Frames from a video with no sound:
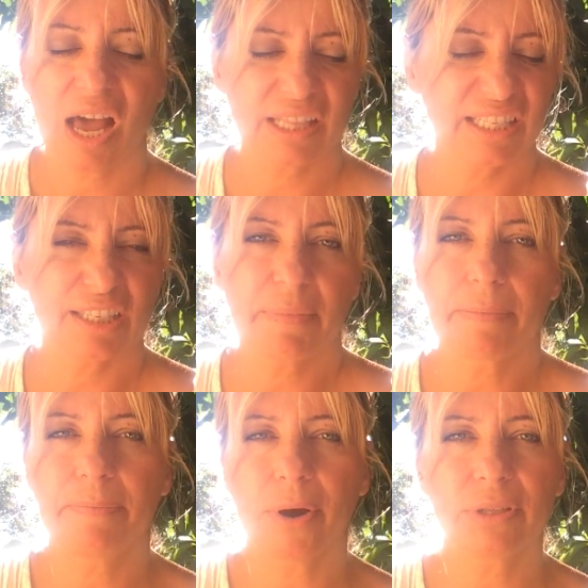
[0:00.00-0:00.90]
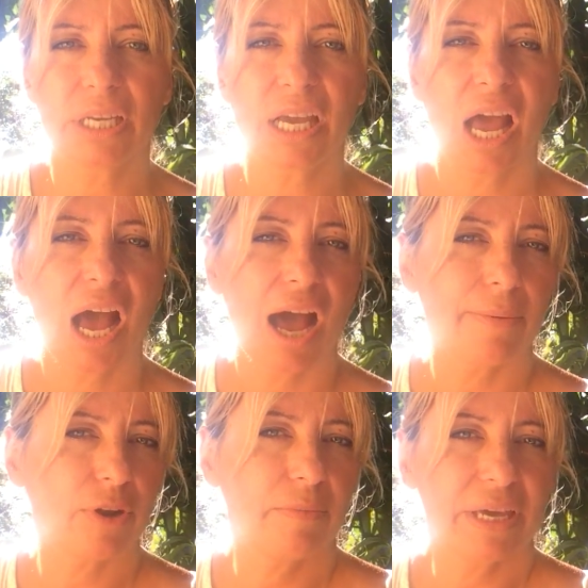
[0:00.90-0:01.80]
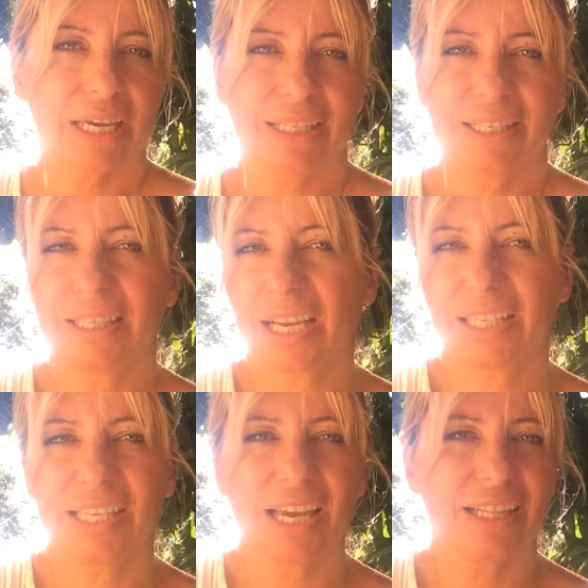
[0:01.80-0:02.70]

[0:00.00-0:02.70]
This is my body. I'm gonna make it sexy